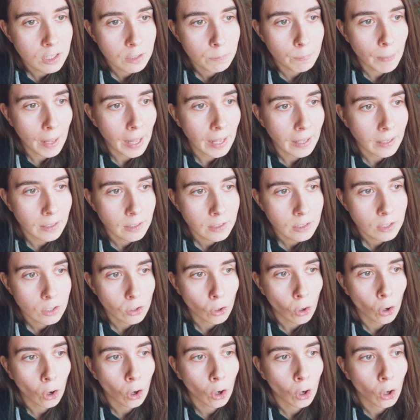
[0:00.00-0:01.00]

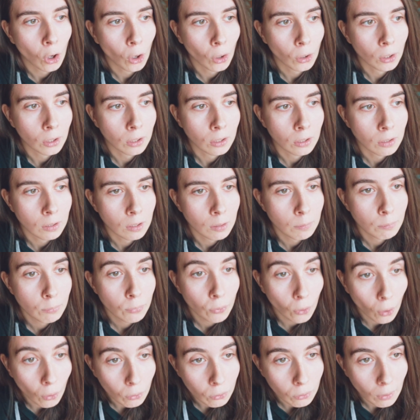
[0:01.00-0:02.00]
spend on
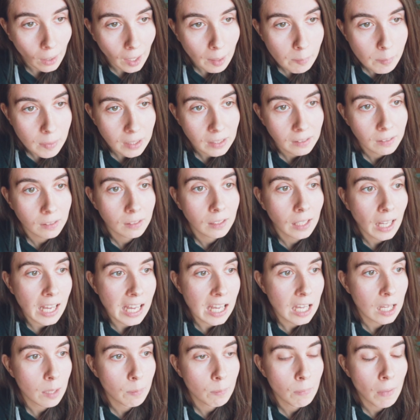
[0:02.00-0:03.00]
programming the
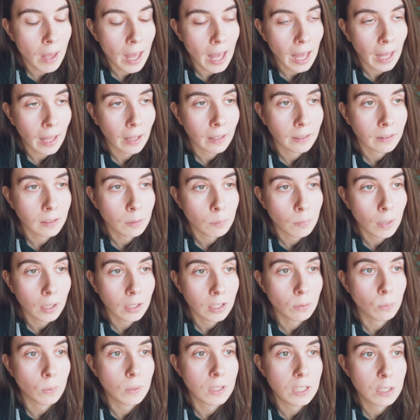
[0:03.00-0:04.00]
game and the
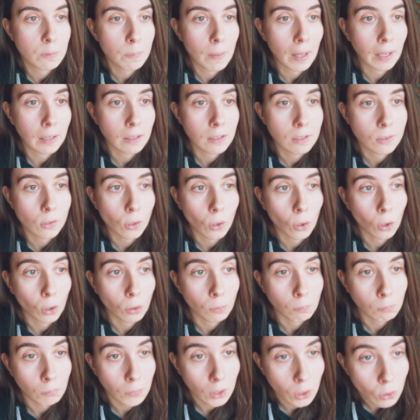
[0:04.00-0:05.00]
money we spend
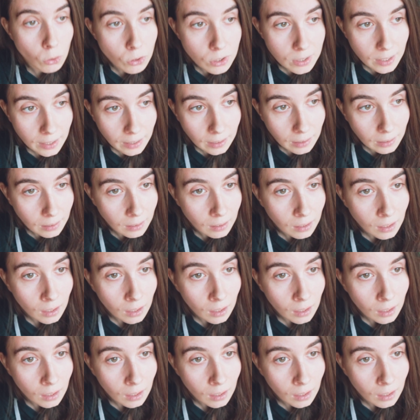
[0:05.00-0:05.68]
on music,